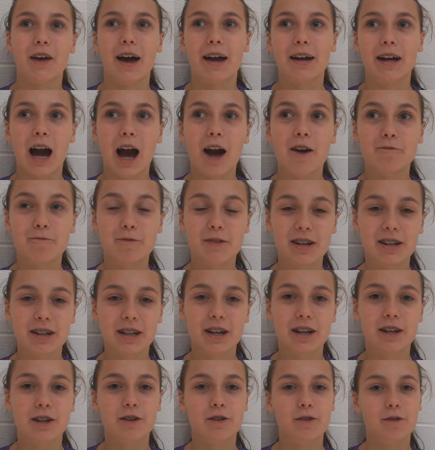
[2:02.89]
I've been
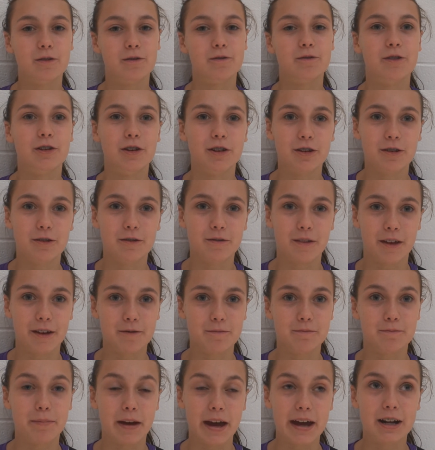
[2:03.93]
getting really,
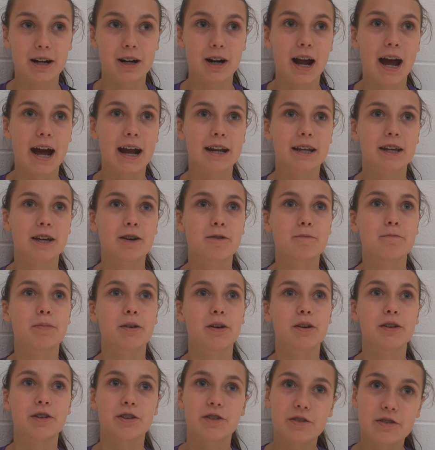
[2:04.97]
better at it,
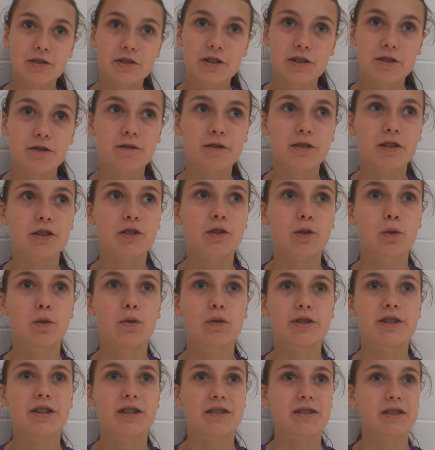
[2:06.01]
but used to in the
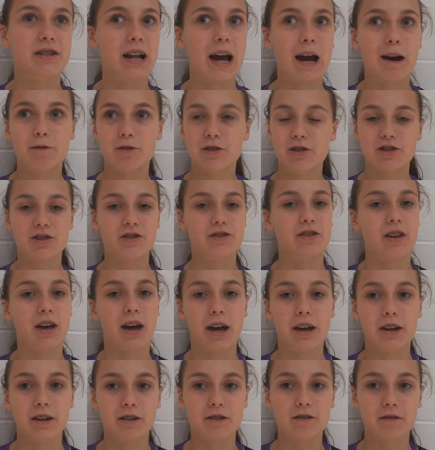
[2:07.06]
school season, I was just,
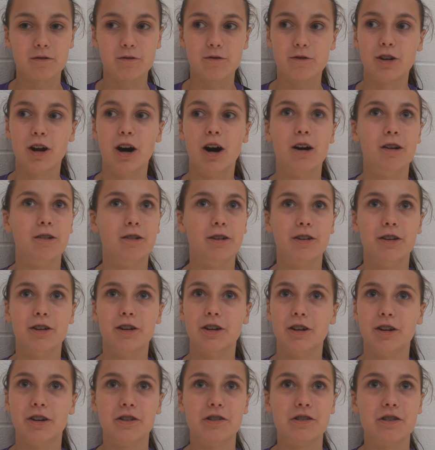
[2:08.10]
not really
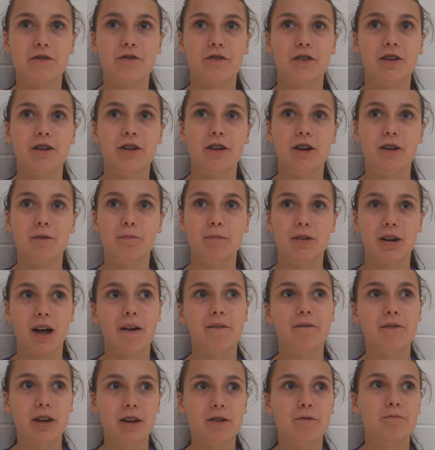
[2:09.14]
a good defender, but
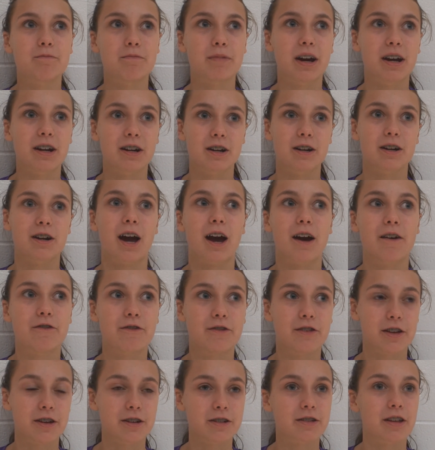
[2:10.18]
I'm getting better, and I
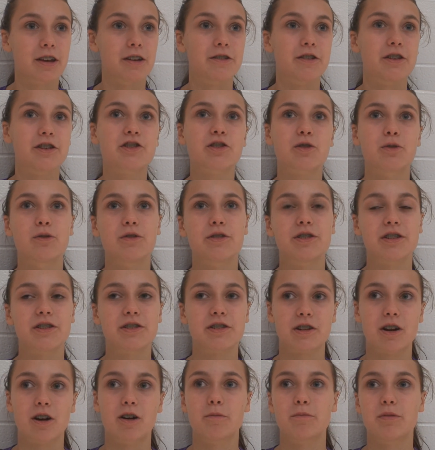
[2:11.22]
think that this school
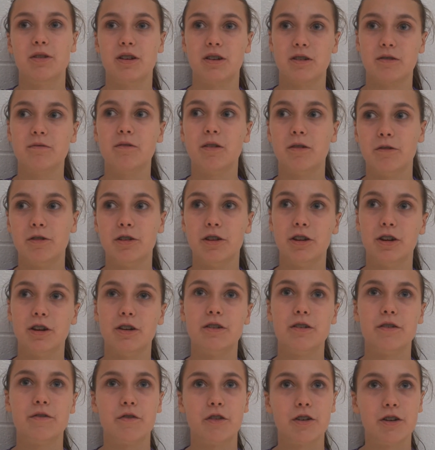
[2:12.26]
season, I'll be a really
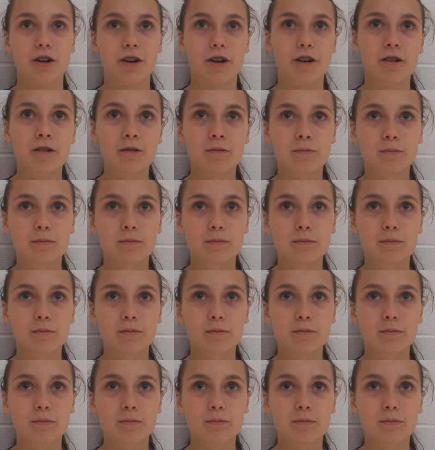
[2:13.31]
good defender.